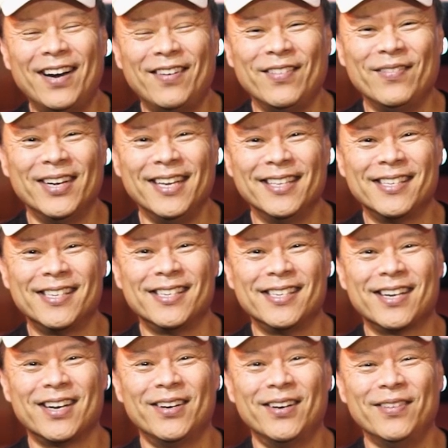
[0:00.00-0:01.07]
Hi everybody, this
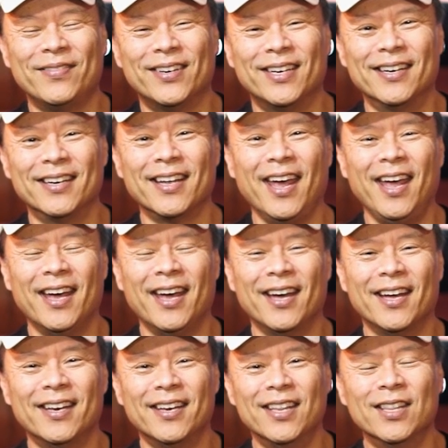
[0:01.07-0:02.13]
is Gary Fong,
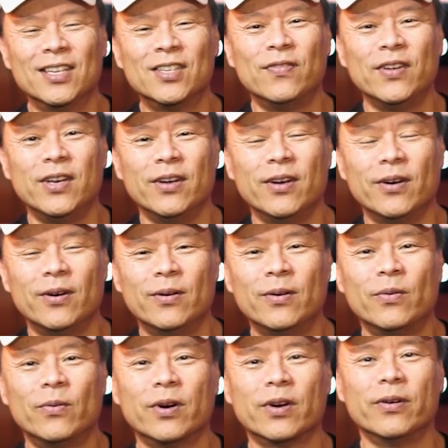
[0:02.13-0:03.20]
and in this
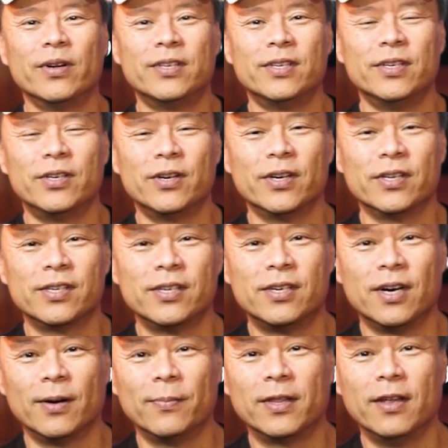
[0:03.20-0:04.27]
video we're going to address a
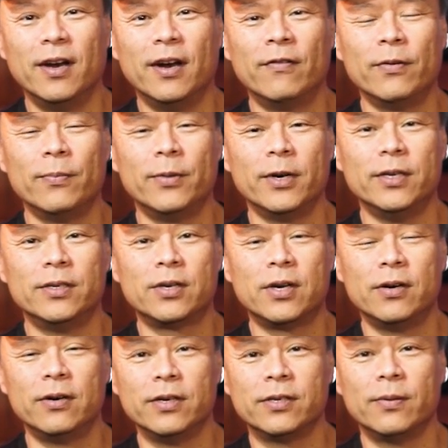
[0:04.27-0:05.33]
topic that everybody's
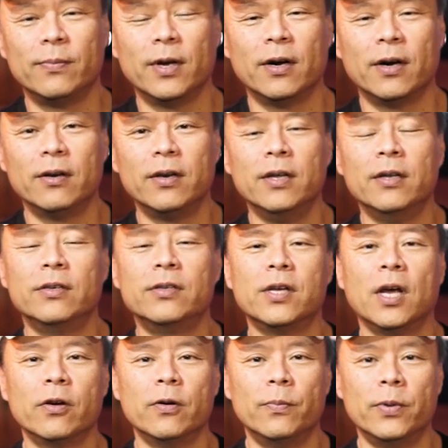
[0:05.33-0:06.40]
curious about, is
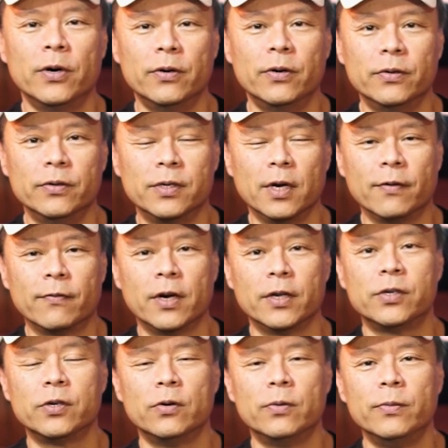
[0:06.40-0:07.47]
how to pose. I've
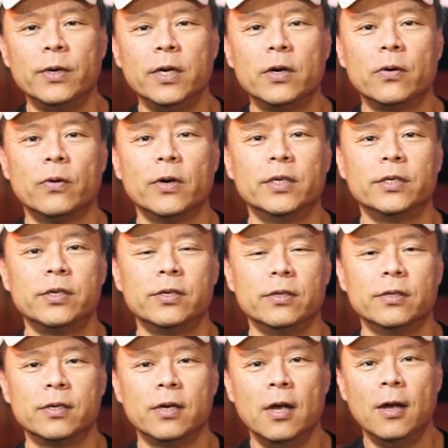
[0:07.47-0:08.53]
got so many
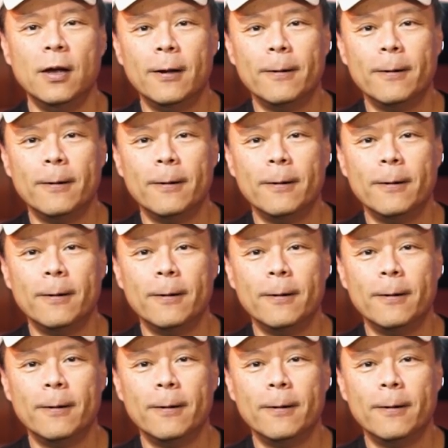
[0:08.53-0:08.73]
questions